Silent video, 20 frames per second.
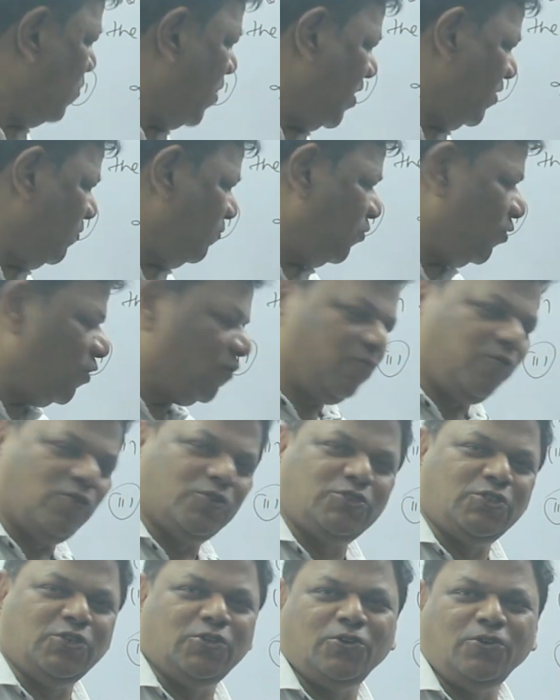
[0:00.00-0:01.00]

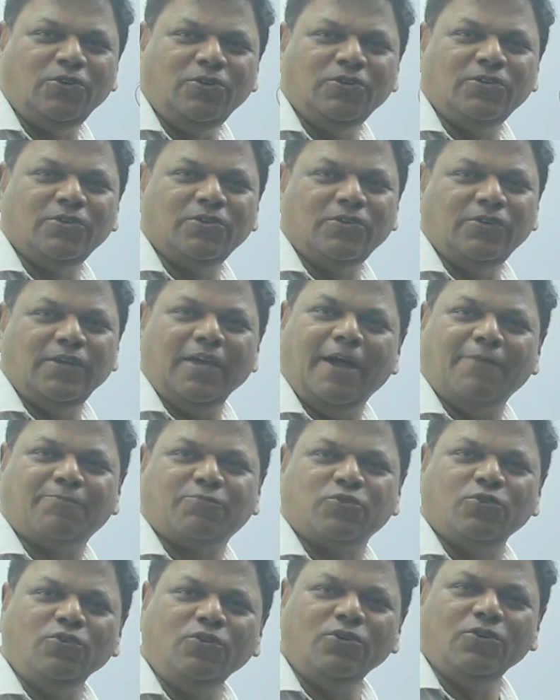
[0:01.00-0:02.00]
1440.
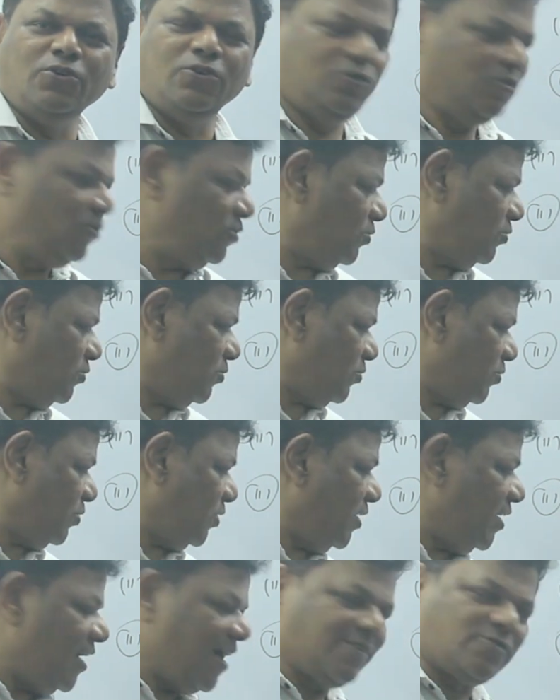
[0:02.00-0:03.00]

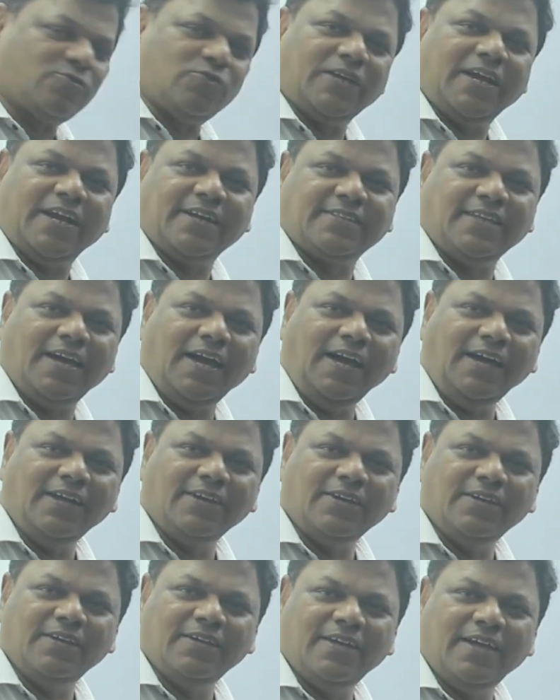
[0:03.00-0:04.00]
He has to get the
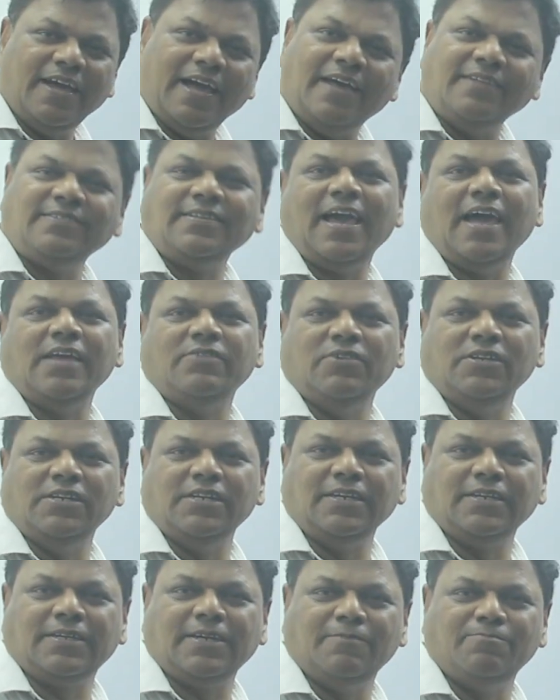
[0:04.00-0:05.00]
as annual
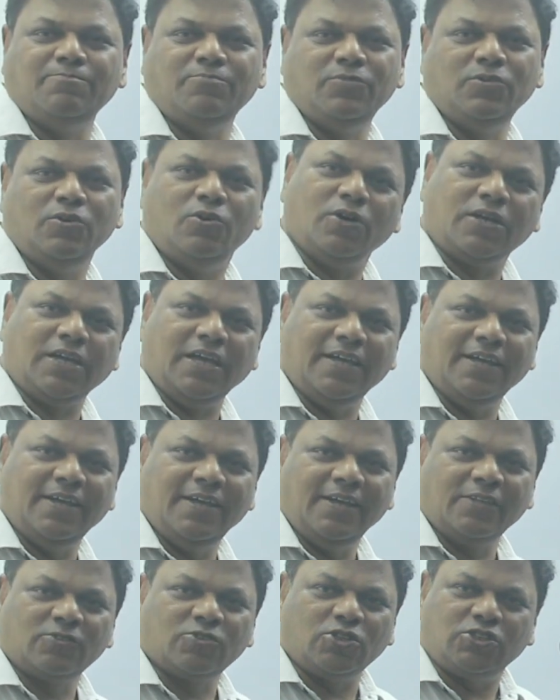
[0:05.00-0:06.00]
income. Okay,
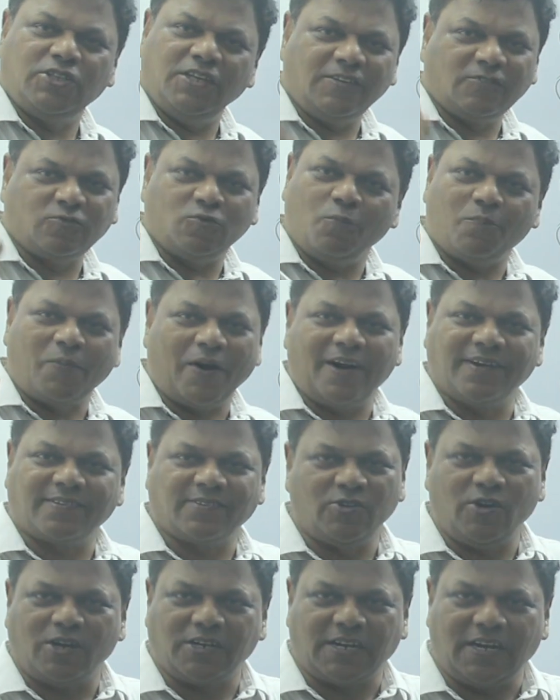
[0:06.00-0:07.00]
so these two
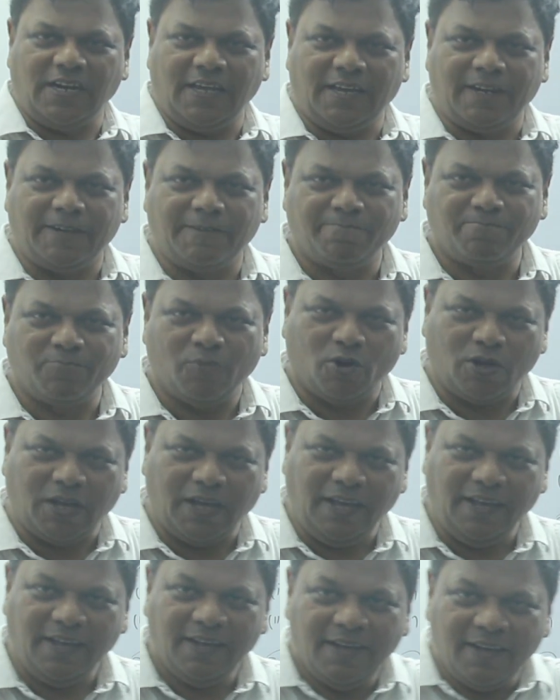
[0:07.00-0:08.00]
parts you are clear.
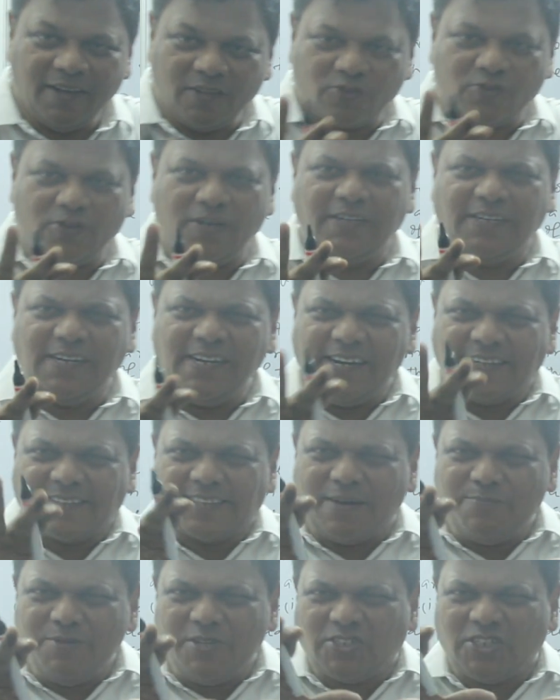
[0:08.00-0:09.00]
Okay, so little
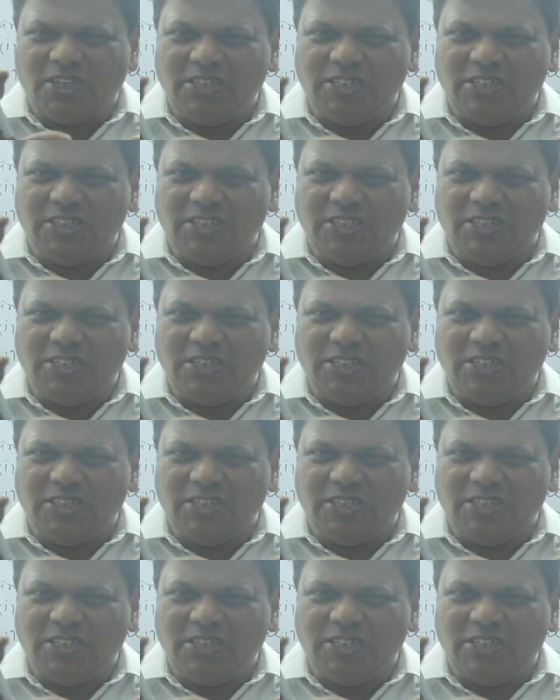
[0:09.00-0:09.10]
sum is